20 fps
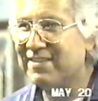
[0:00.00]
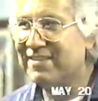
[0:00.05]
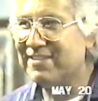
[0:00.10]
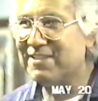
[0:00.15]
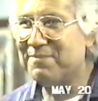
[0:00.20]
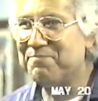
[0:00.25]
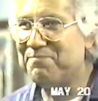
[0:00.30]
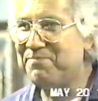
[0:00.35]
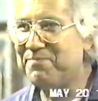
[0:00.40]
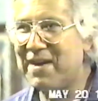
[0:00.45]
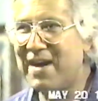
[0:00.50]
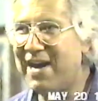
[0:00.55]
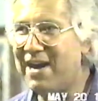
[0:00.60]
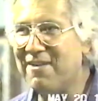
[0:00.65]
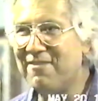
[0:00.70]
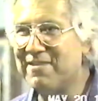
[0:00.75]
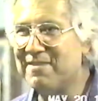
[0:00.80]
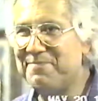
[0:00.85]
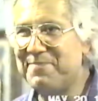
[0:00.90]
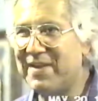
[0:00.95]
Just
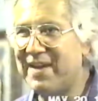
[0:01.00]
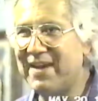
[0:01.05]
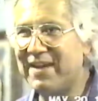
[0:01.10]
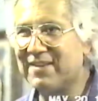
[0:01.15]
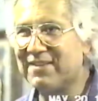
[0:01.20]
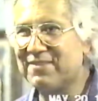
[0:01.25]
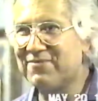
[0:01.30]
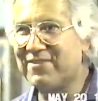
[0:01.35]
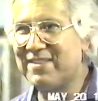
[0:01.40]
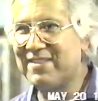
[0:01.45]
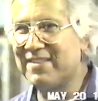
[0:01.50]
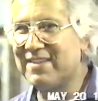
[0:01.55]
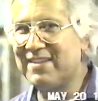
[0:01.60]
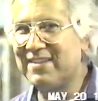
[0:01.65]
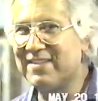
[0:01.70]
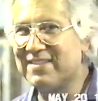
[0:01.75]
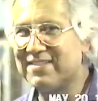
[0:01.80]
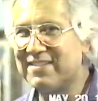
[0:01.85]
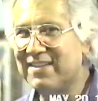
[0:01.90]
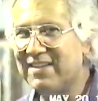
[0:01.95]
power packed with
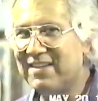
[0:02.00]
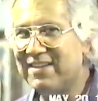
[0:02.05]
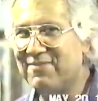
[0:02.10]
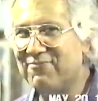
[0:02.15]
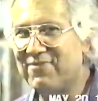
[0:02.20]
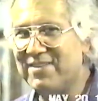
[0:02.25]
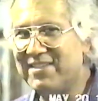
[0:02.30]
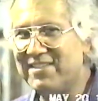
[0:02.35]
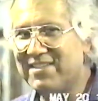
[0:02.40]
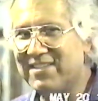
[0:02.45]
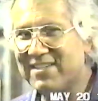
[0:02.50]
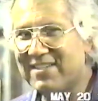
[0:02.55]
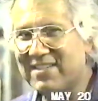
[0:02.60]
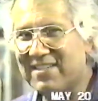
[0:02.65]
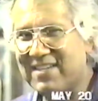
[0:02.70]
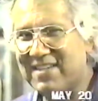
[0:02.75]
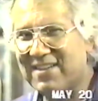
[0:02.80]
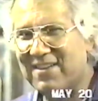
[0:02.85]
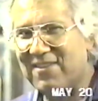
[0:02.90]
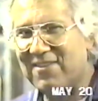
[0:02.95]
things if we
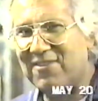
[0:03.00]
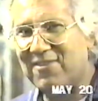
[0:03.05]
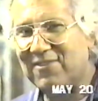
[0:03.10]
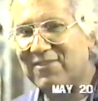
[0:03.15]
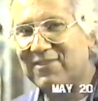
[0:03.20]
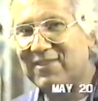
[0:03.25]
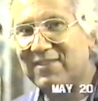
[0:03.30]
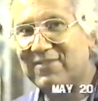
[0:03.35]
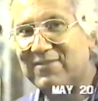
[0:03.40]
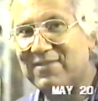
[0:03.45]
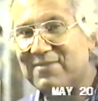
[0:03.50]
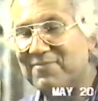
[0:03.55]
just get a hold of